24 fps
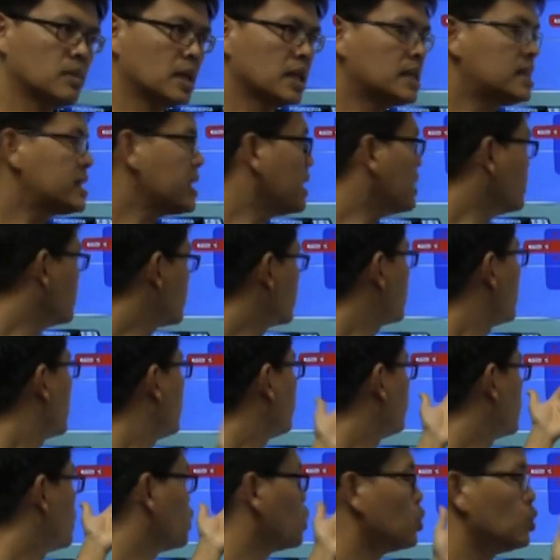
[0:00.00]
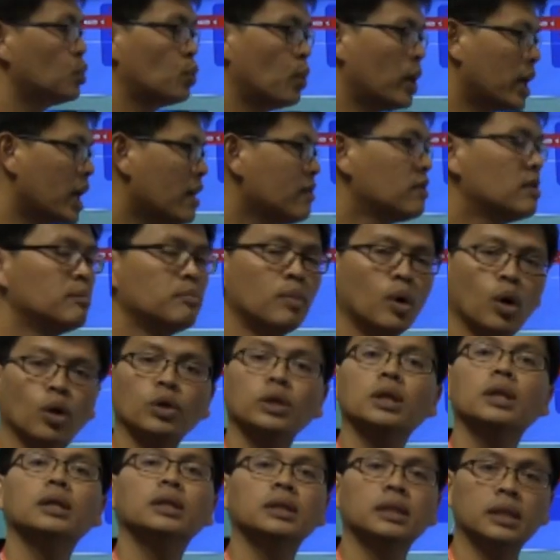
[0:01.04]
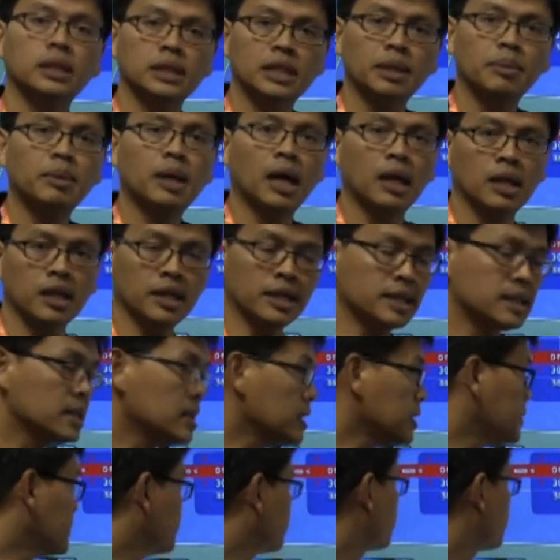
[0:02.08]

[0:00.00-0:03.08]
set itself to whatever mode the deep color is in.